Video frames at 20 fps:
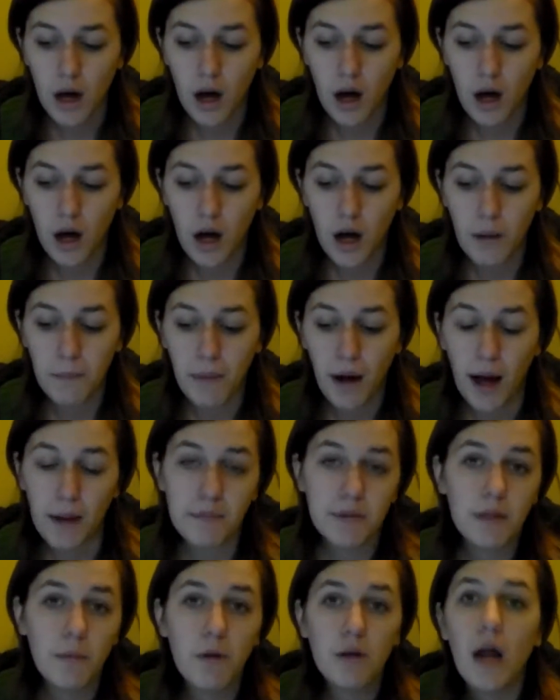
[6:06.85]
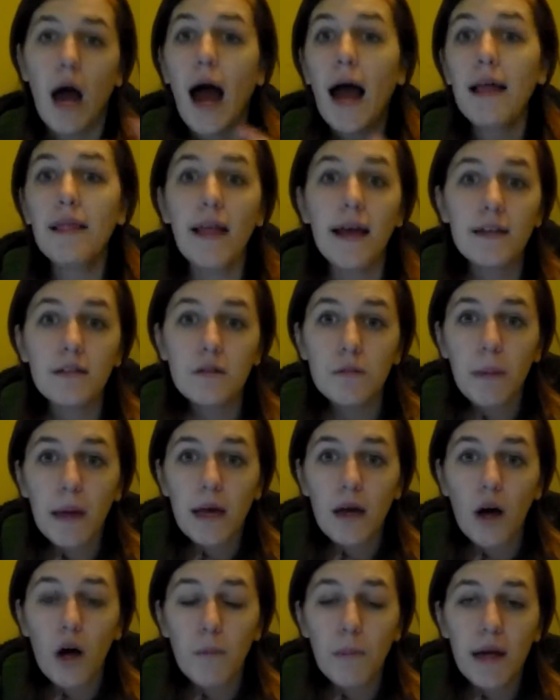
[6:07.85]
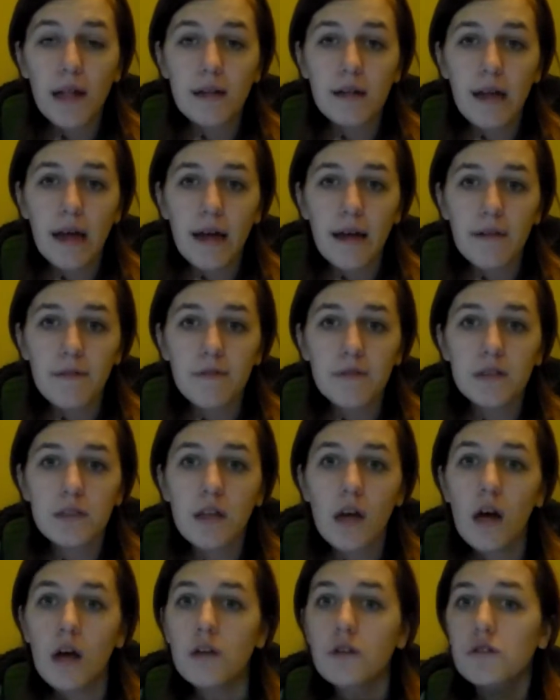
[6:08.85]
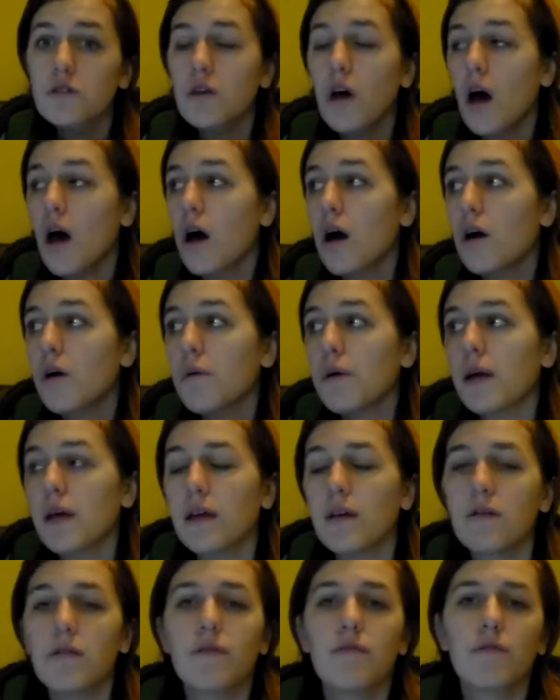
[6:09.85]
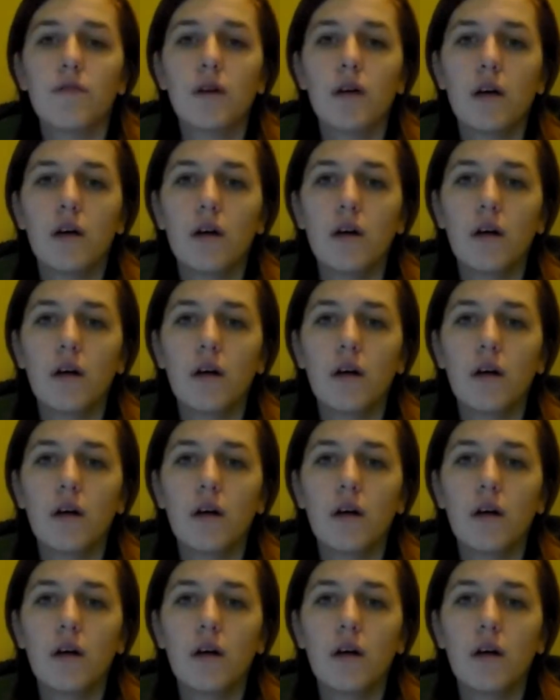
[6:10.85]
Um, I'm someone, I like to make homemade gifts, so if